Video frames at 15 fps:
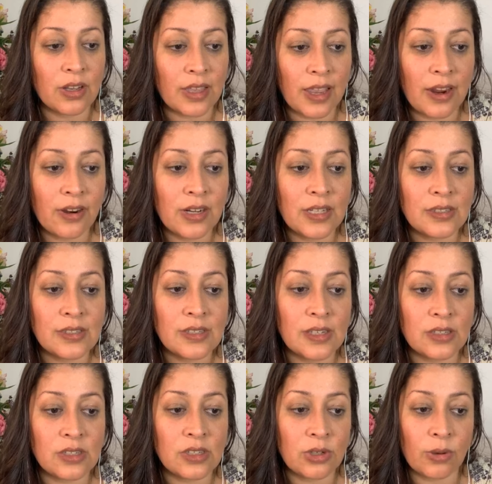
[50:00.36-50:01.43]
I got caries
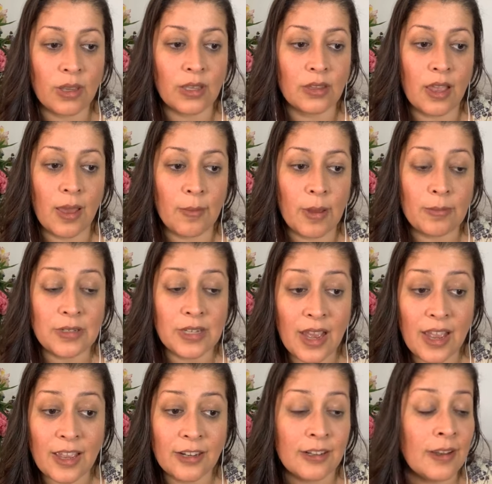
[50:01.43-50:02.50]
since doing the MM
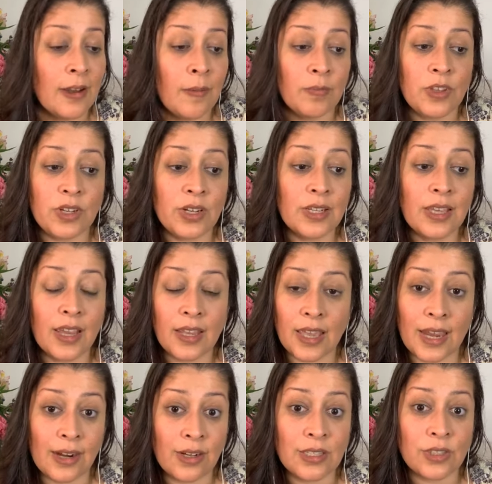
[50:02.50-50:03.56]
diet. You didn't
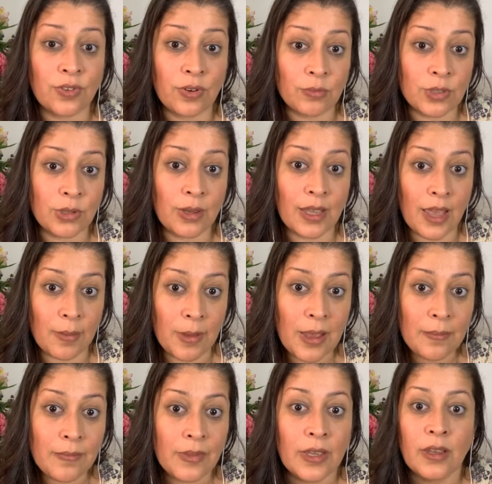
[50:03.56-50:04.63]
get caries from doing
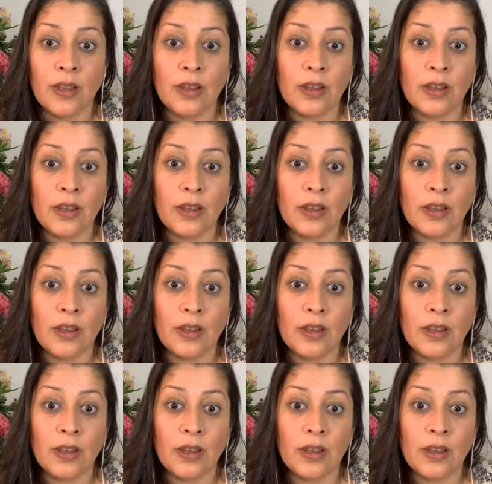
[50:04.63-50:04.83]
MM.